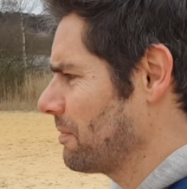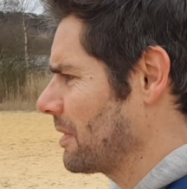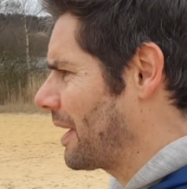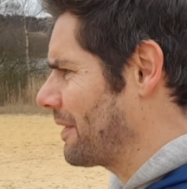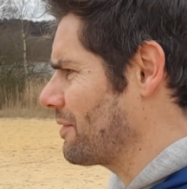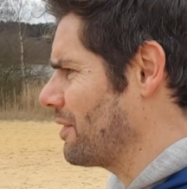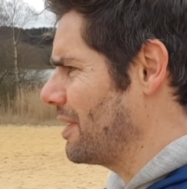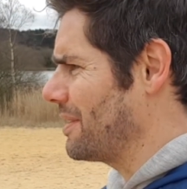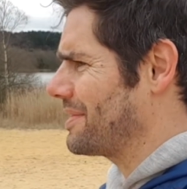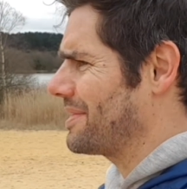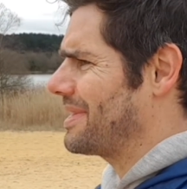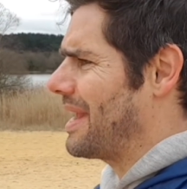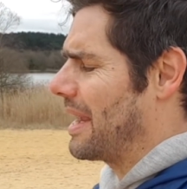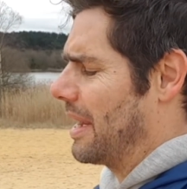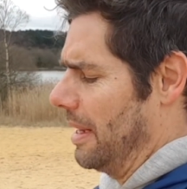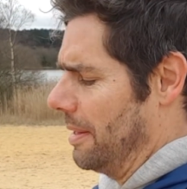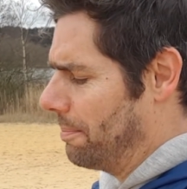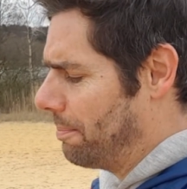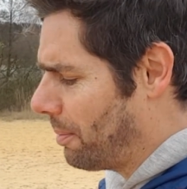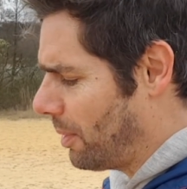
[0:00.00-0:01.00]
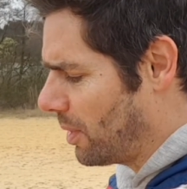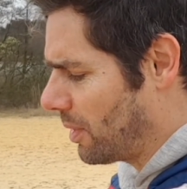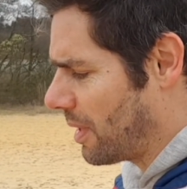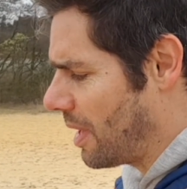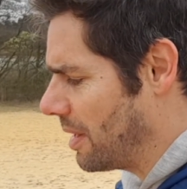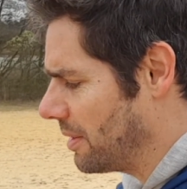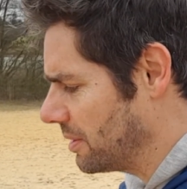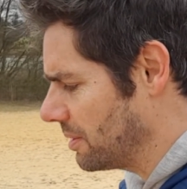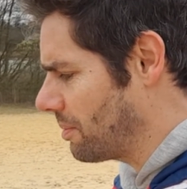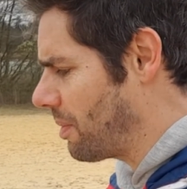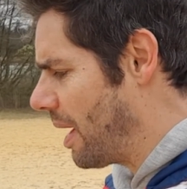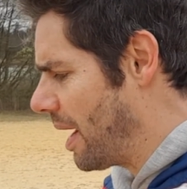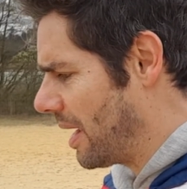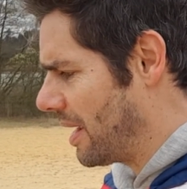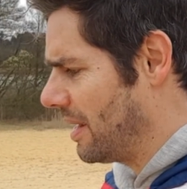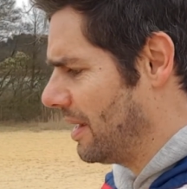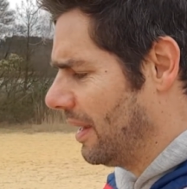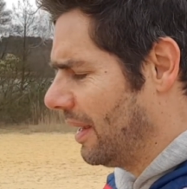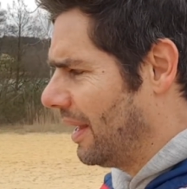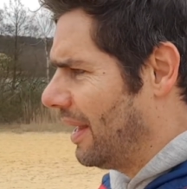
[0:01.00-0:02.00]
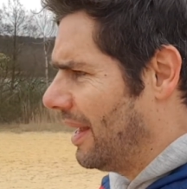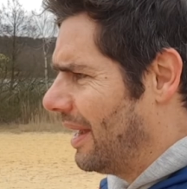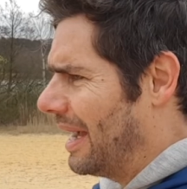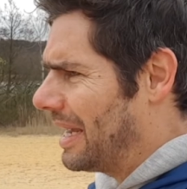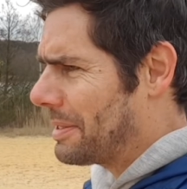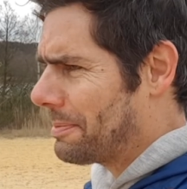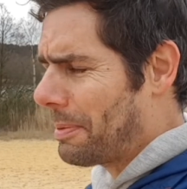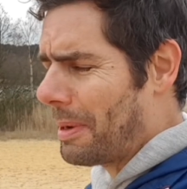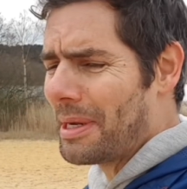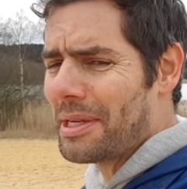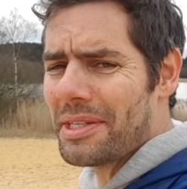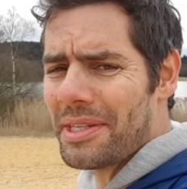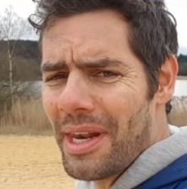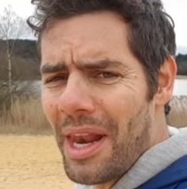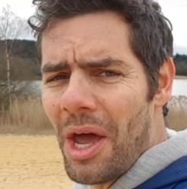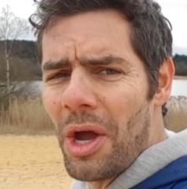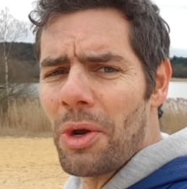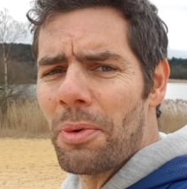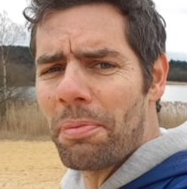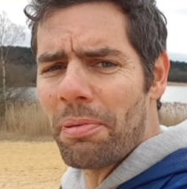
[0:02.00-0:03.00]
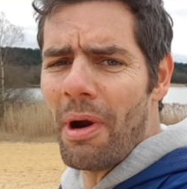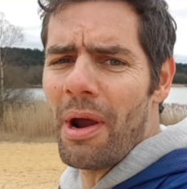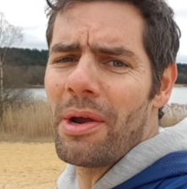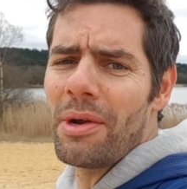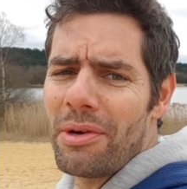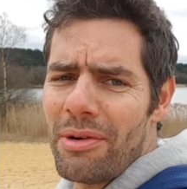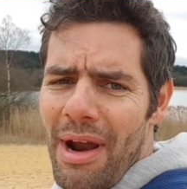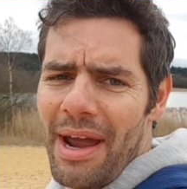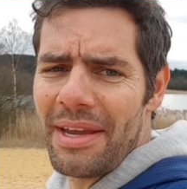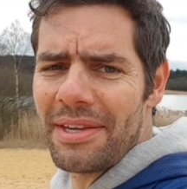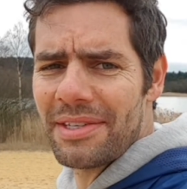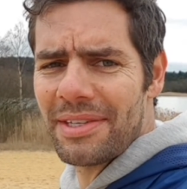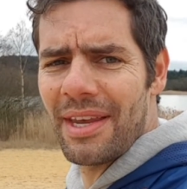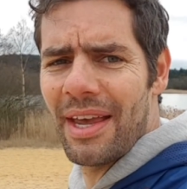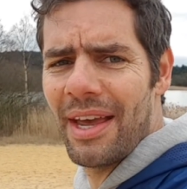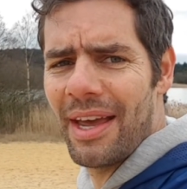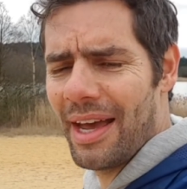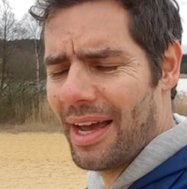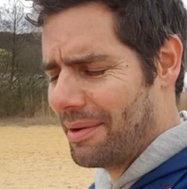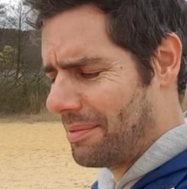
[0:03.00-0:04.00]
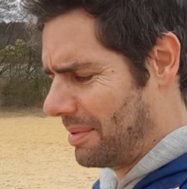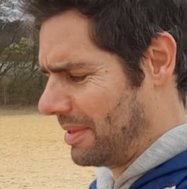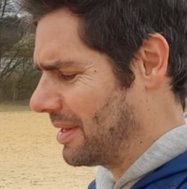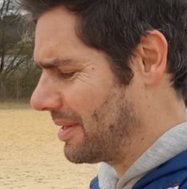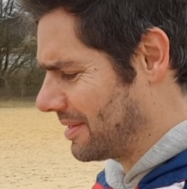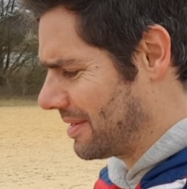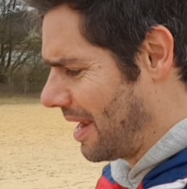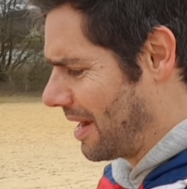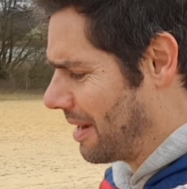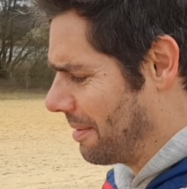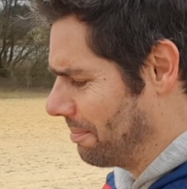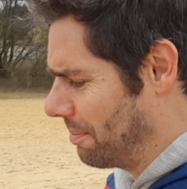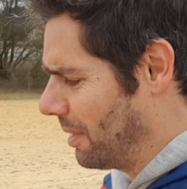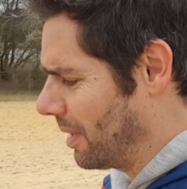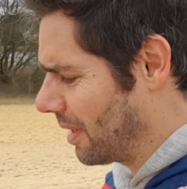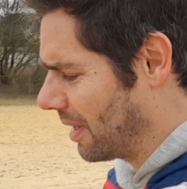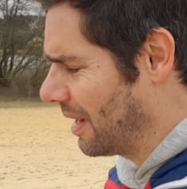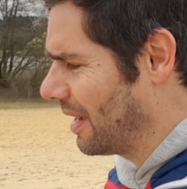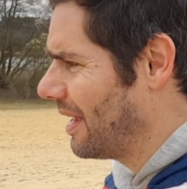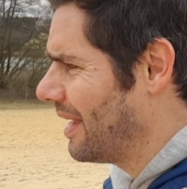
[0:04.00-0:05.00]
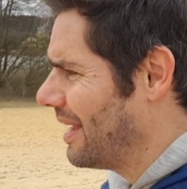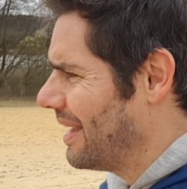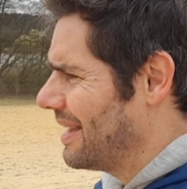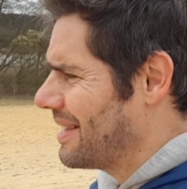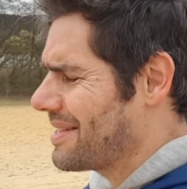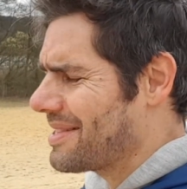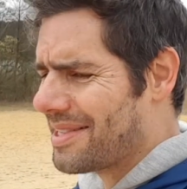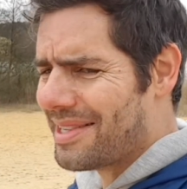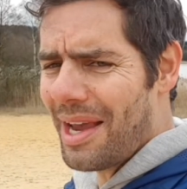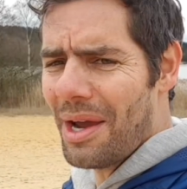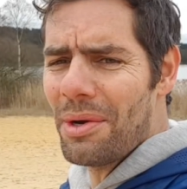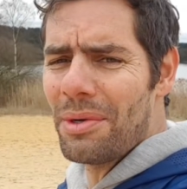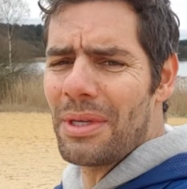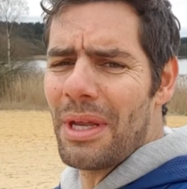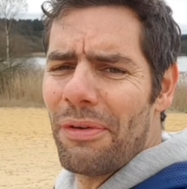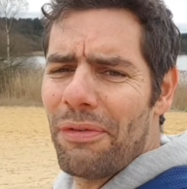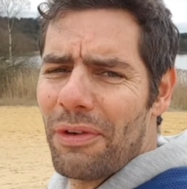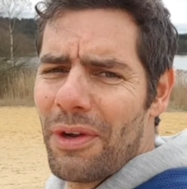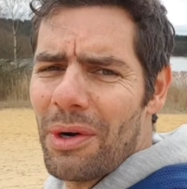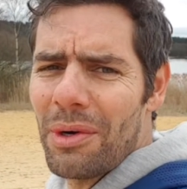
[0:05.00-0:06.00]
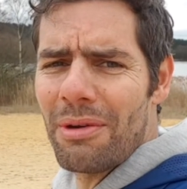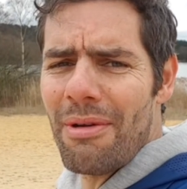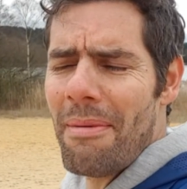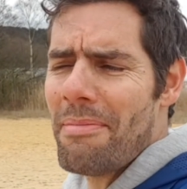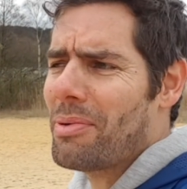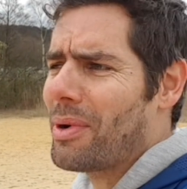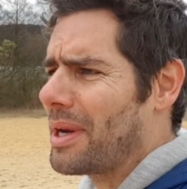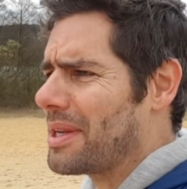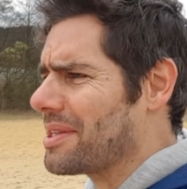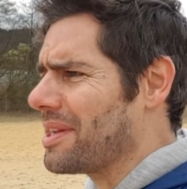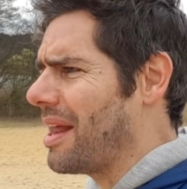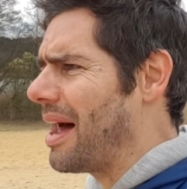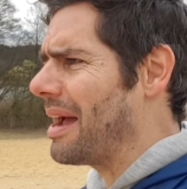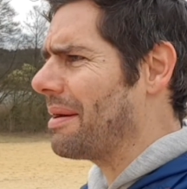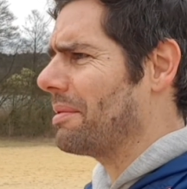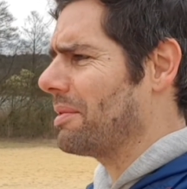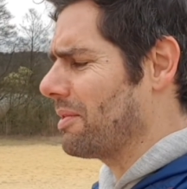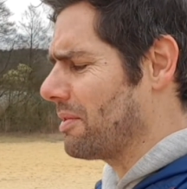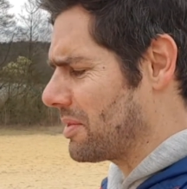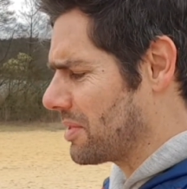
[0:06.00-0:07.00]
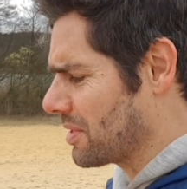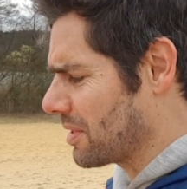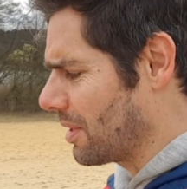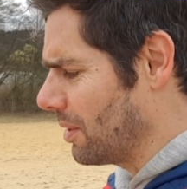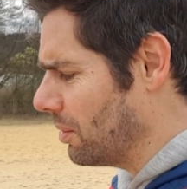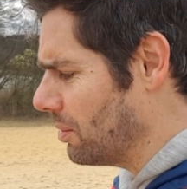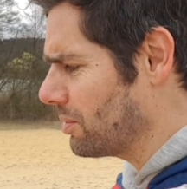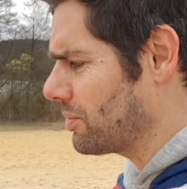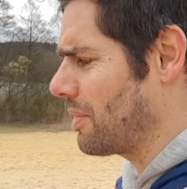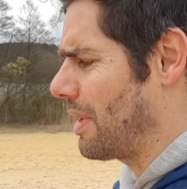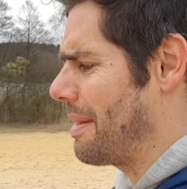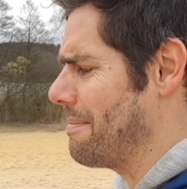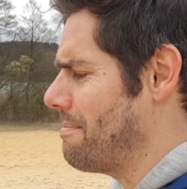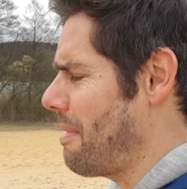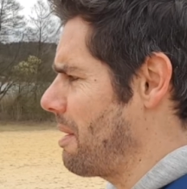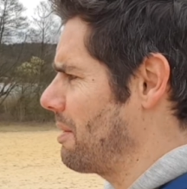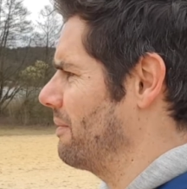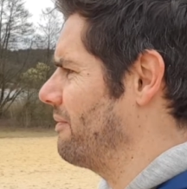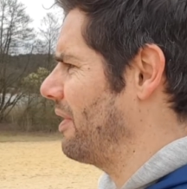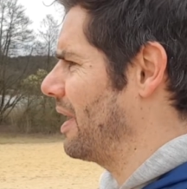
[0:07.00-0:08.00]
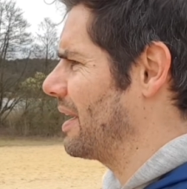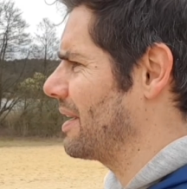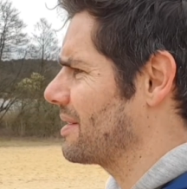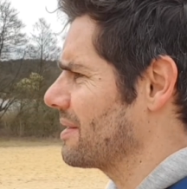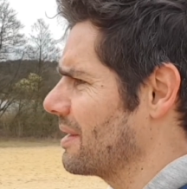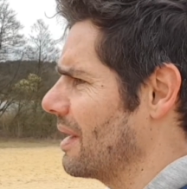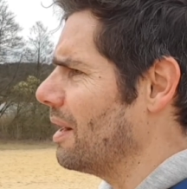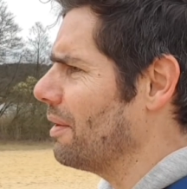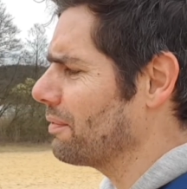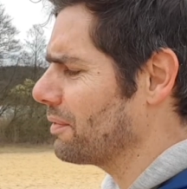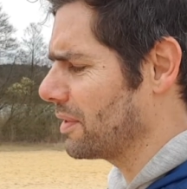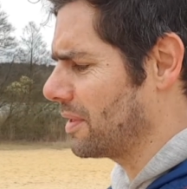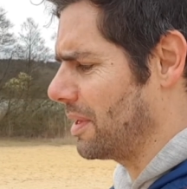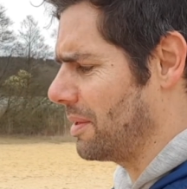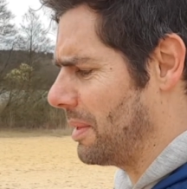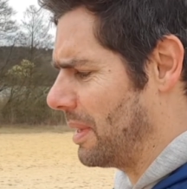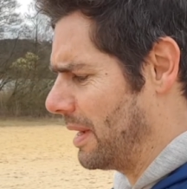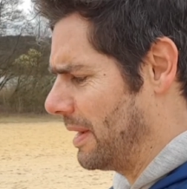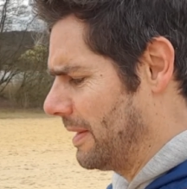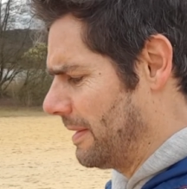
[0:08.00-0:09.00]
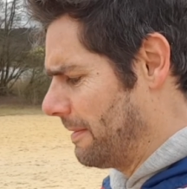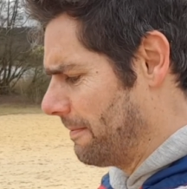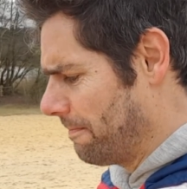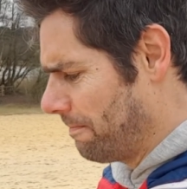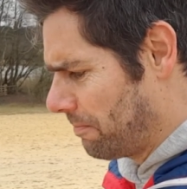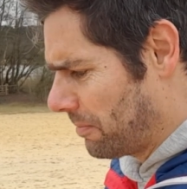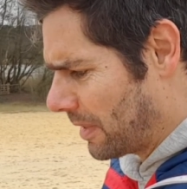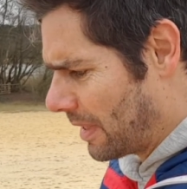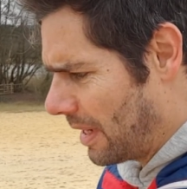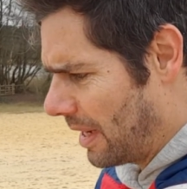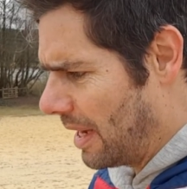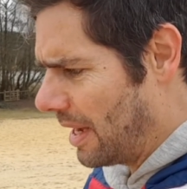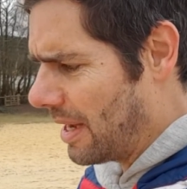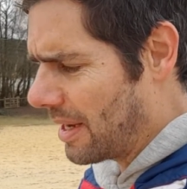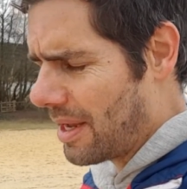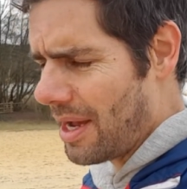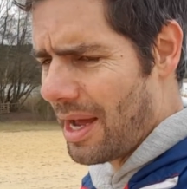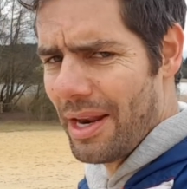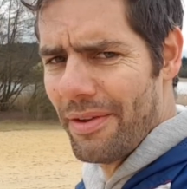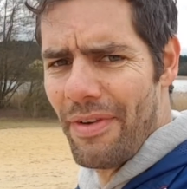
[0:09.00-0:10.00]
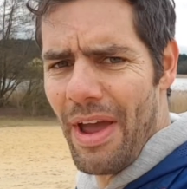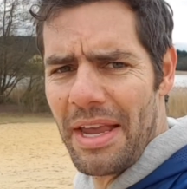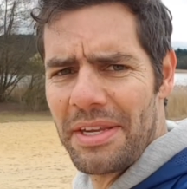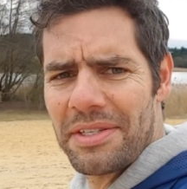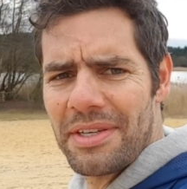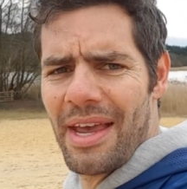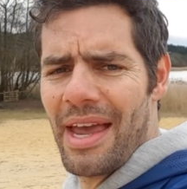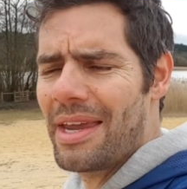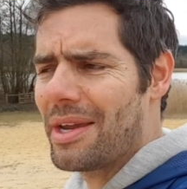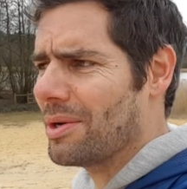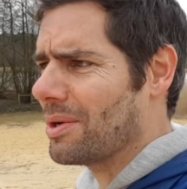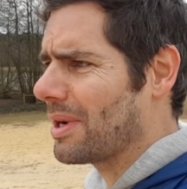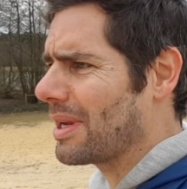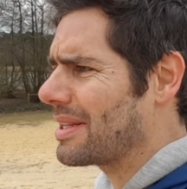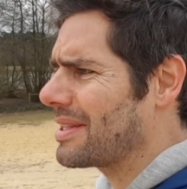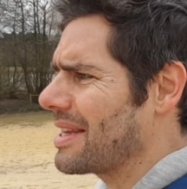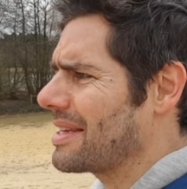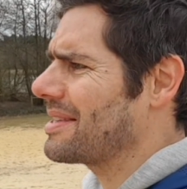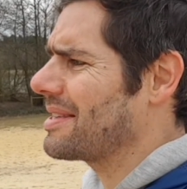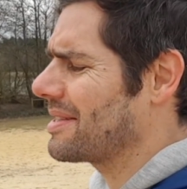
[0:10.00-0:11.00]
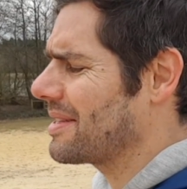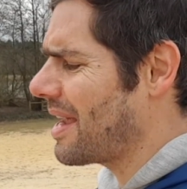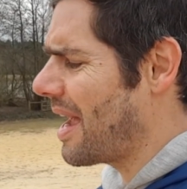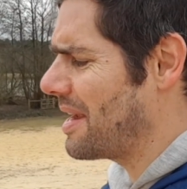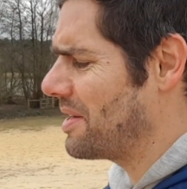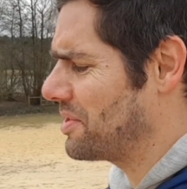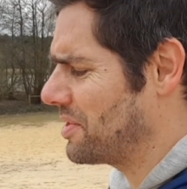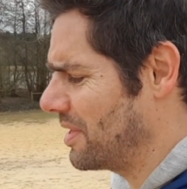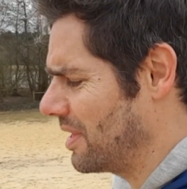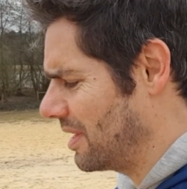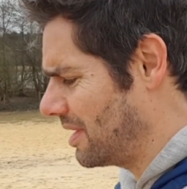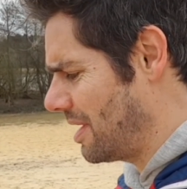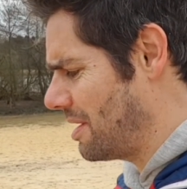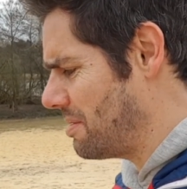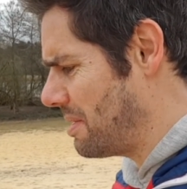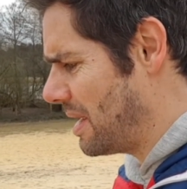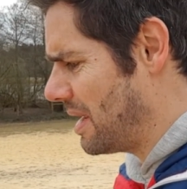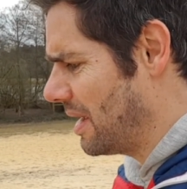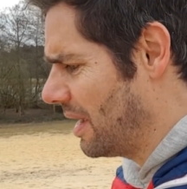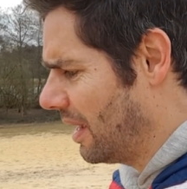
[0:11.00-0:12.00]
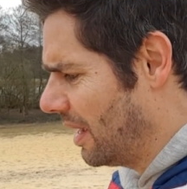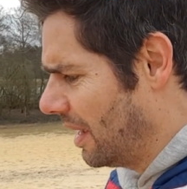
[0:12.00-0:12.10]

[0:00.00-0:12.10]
I've got a second book underway. It's been slow progress with this second book. So difficult. Remember what it's like when you're at school trying to motivate yourself to do a kind of essay or your dissertation at uni?